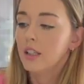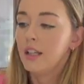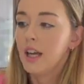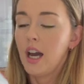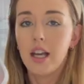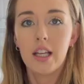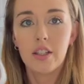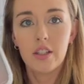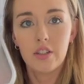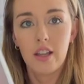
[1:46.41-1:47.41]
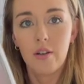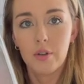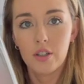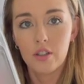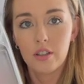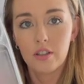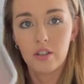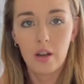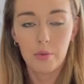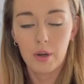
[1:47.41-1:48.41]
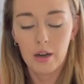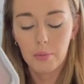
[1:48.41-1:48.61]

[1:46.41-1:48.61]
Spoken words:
Yeah, it's a sandwich Tupperware,